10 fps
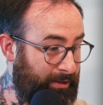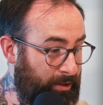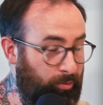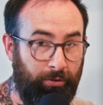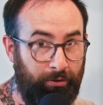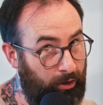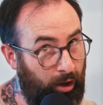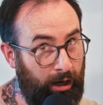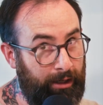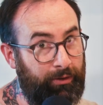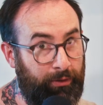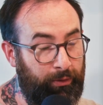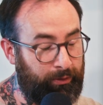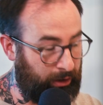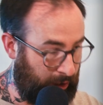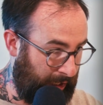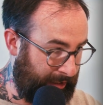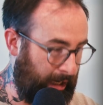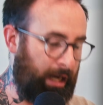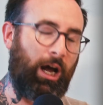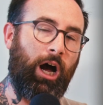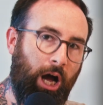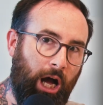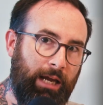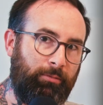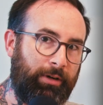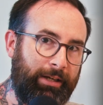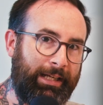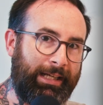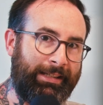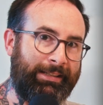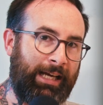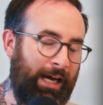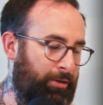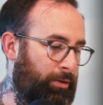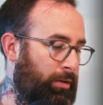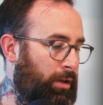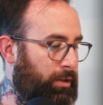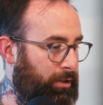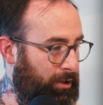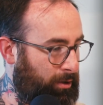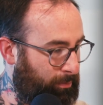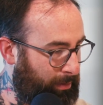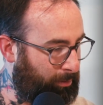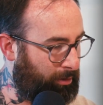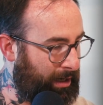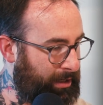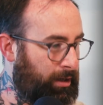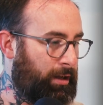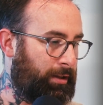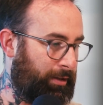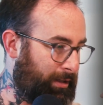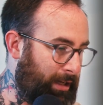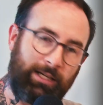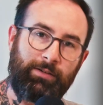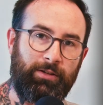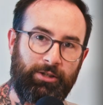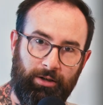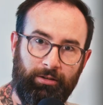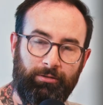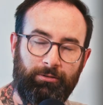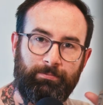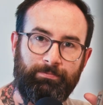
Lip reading: is what the lion looked like. And I wanted to get a tattoo to commemorate the king of the jungle.